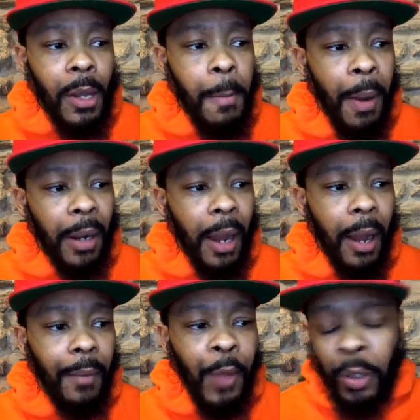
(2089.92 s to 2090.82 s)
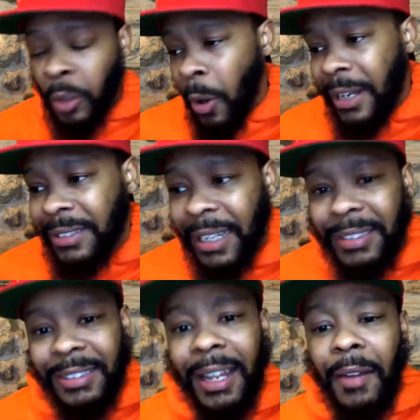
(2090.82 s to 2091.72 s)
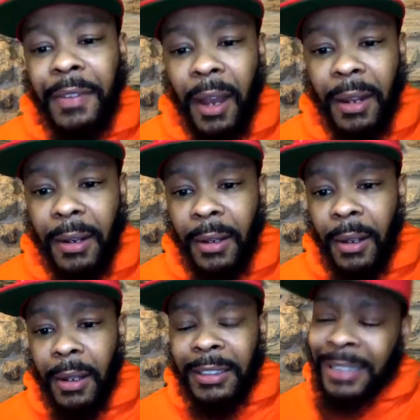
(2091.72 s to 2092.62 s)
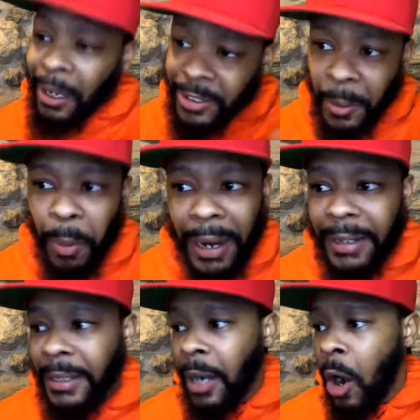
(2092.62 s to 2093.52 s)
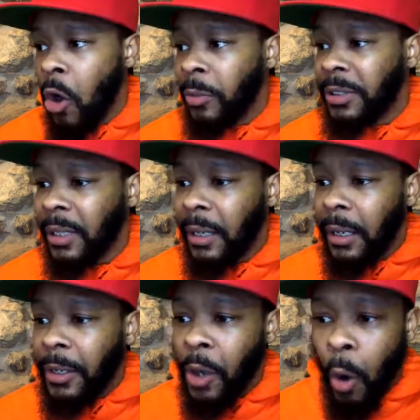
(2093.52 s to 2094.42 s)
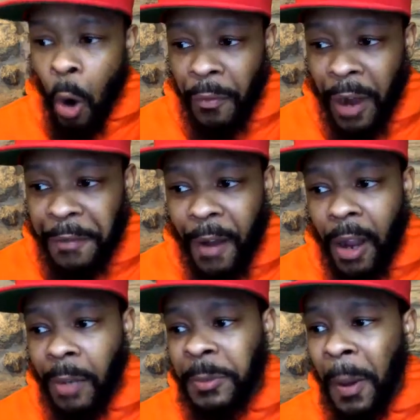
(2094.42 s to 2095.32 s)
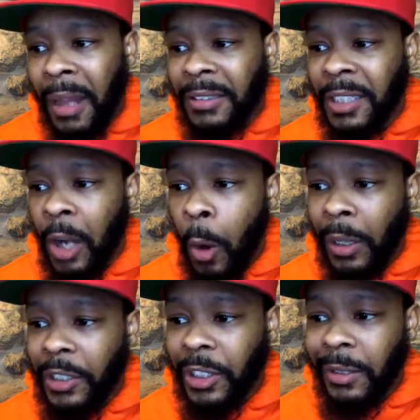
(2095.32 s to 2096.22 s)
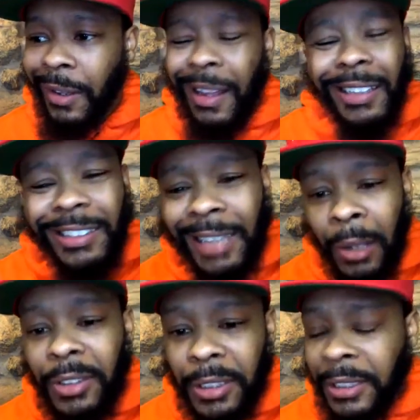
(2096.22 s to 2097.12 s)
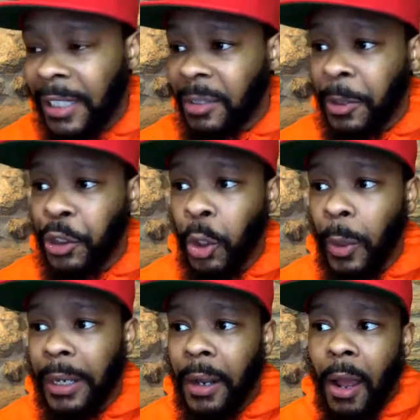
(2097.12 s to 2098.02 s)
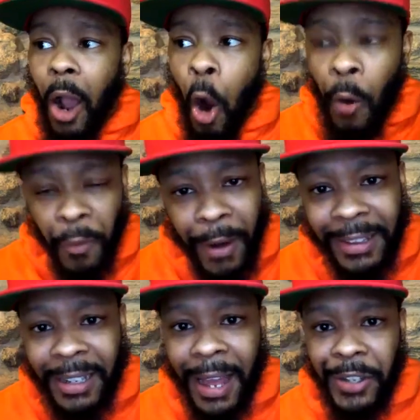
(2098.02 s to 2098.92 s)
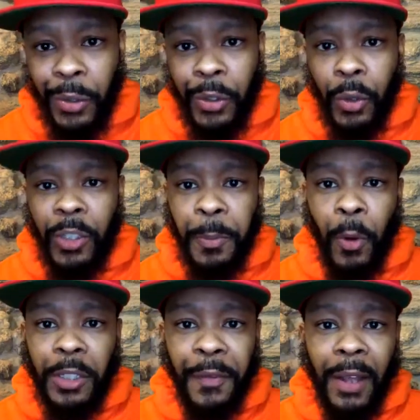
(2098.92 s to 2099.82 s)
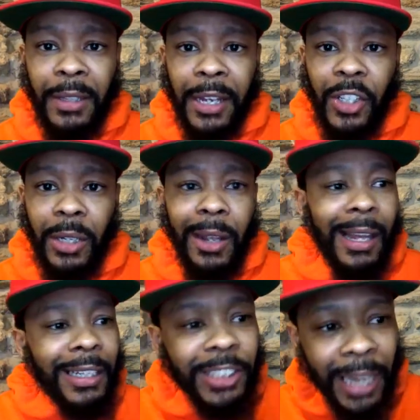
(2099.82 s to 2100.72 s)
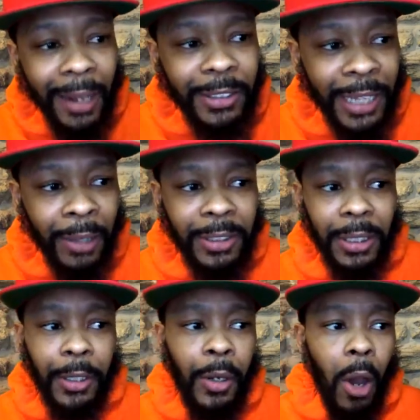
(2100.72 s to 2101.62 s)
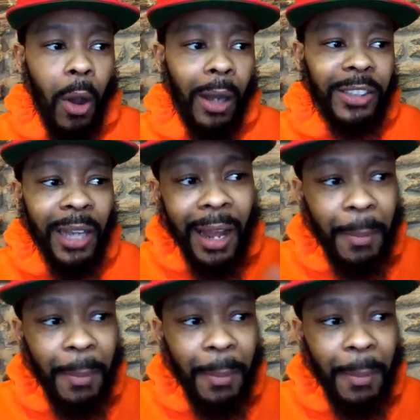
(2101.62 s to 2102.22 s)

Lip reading: But those organizations that have done it, shouts to Brandon Combs, over at Firearms Policy Coalition. Shouts to Tisma Jewett. over at the National Shooting Sports Foundation. Shouts to, John